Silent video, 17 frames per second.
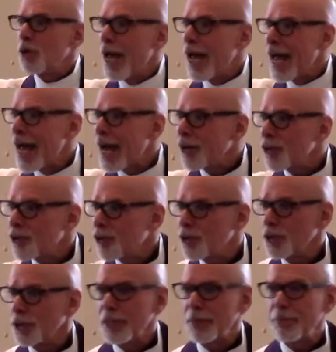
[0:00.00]

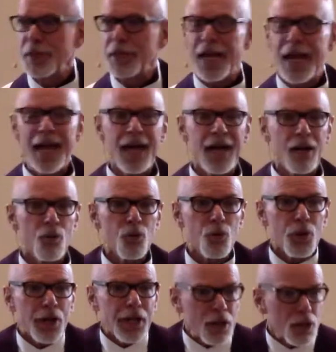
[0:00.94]
actually be at,
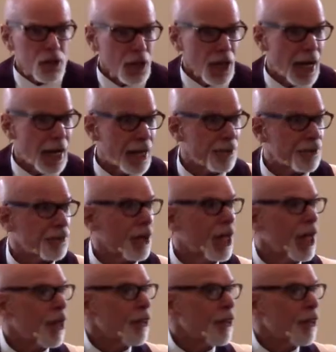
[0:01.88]
realized,